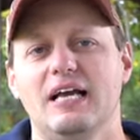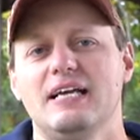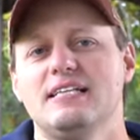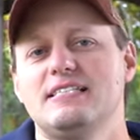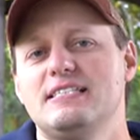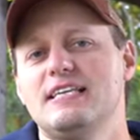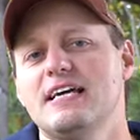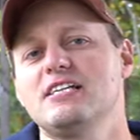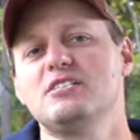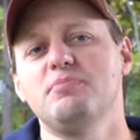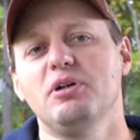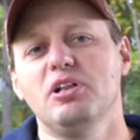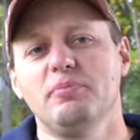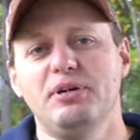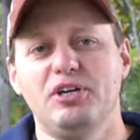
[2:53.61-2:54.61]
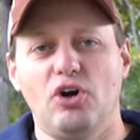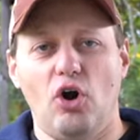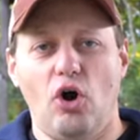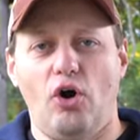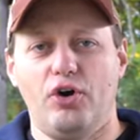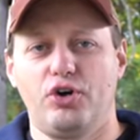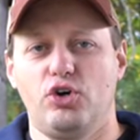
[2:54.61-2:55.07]
6 millimeter
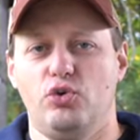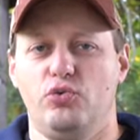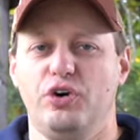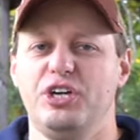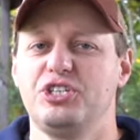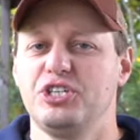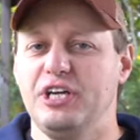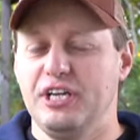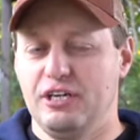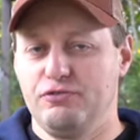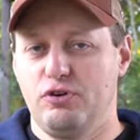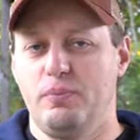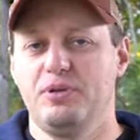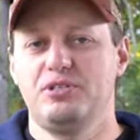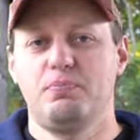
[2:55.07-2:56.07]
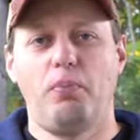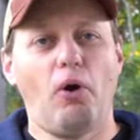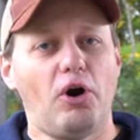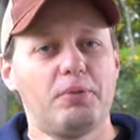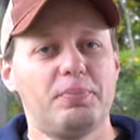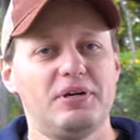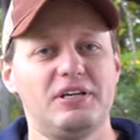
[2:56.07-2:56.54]
arc originated from a
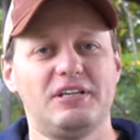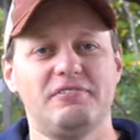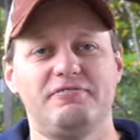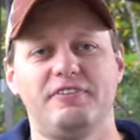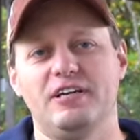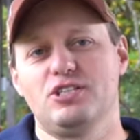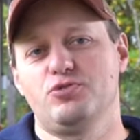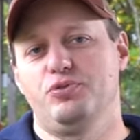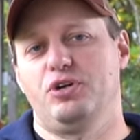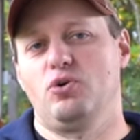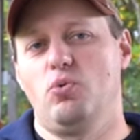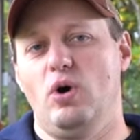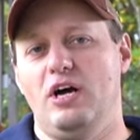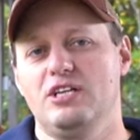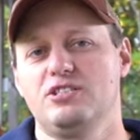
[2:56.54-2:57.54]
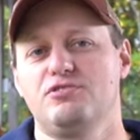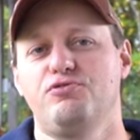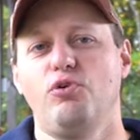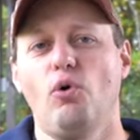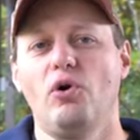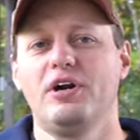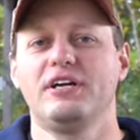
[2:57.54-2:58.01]
Department of Defense request
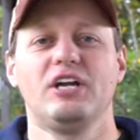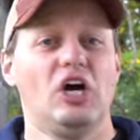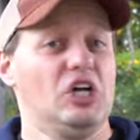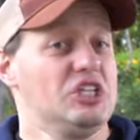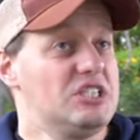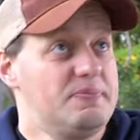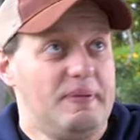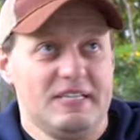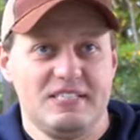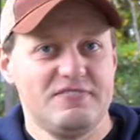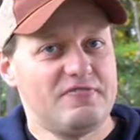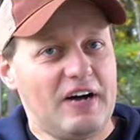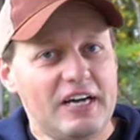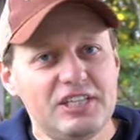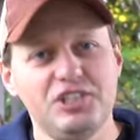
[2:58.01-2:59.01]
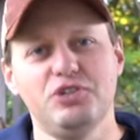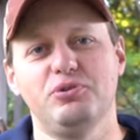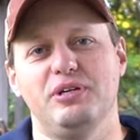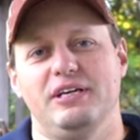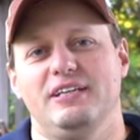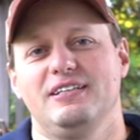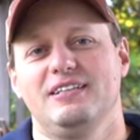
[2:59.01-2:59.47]
for an unspecified
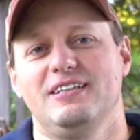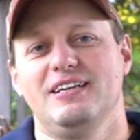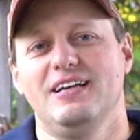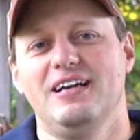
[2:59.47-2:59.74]
unit.